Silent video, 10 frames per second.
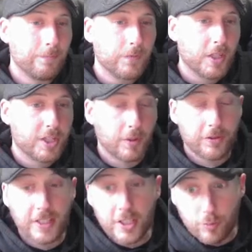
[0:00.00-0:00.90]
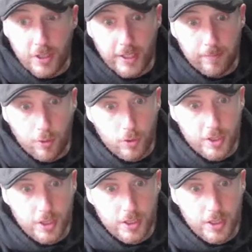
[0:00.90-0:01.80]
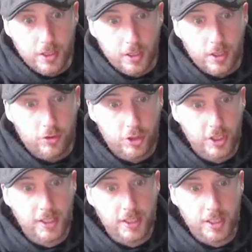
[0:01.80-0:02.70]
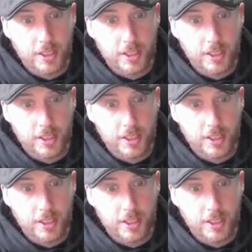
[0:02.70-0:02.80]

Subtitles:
So Athena's really important. She